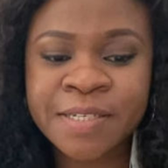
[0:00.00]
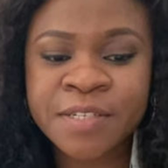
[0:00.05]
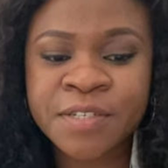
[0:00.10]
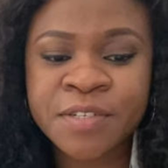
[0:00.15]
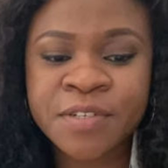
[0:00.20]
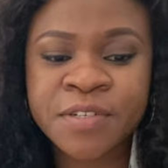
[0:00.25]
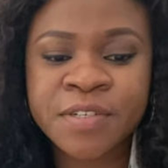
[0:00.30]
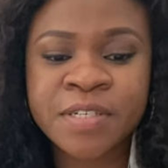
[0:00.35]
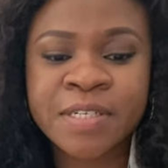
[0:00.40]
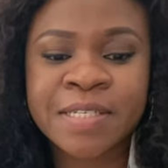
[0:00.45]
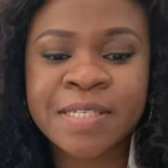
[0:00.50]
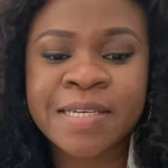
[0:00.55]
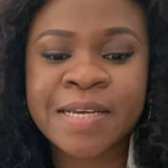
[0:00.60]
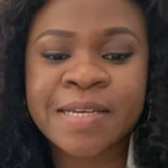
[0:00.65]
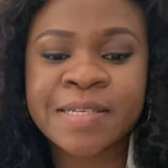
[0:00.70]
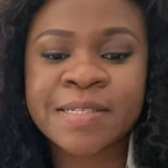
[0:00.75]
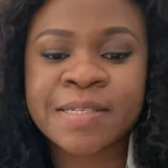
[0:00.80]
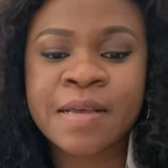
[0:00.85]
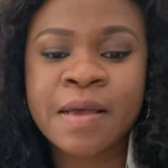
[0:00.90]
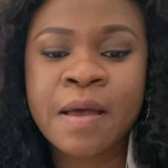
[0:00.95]
into
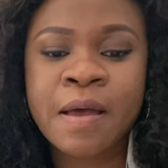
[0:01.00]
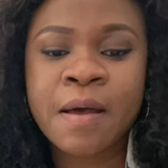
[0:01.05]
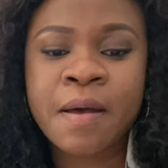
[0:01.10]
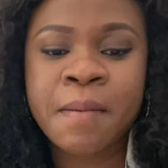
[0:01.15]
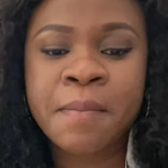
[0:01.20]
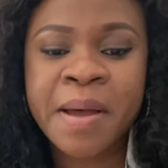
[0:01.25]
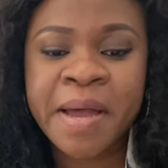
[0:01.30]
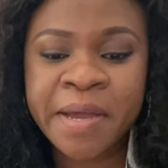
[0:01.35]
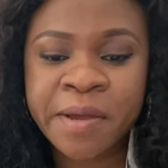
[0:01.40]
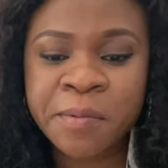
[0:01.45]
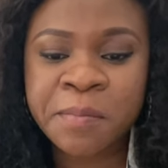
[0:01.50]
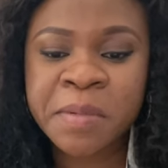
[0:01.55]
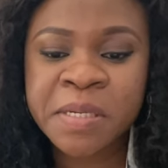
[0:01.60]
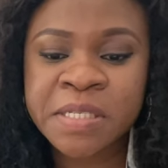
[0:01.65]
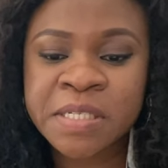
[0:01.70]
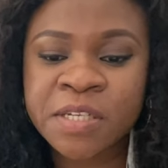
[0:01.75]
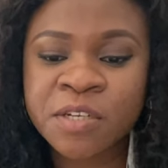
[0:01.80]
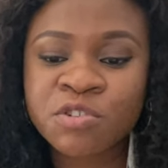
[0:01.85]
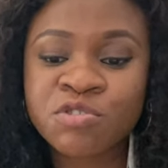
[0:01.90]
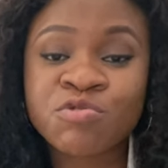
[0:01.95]
success by
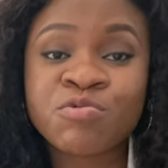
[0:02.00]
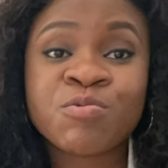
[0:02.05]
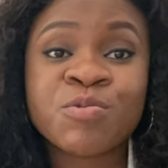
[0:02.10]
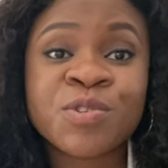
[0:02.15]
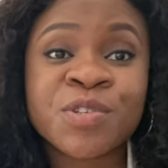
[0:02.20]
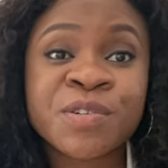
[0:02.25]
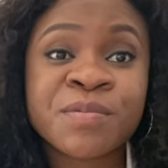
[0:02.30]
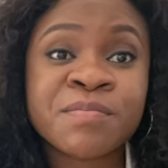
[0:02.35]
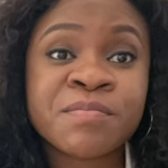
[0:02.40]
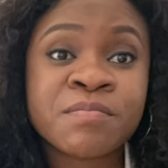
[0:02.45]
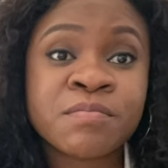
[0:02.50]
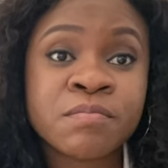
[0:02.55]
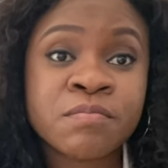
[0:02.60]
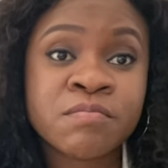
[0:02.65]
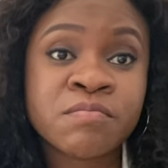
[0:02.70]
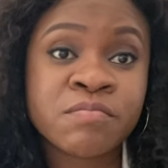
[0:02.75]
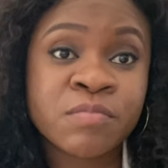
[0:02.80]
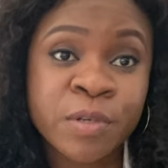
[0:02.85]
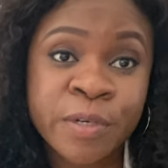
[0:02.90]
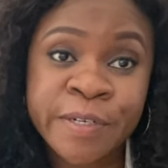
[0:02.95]
committing a gruesome
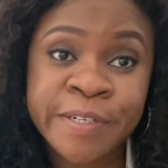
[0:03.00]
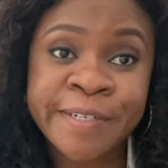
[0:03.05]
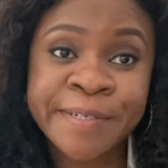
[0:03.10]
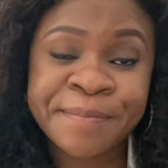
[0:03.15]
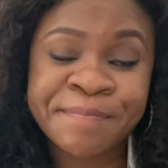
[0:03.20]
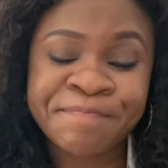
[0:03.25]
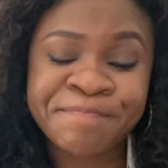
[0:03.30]
murder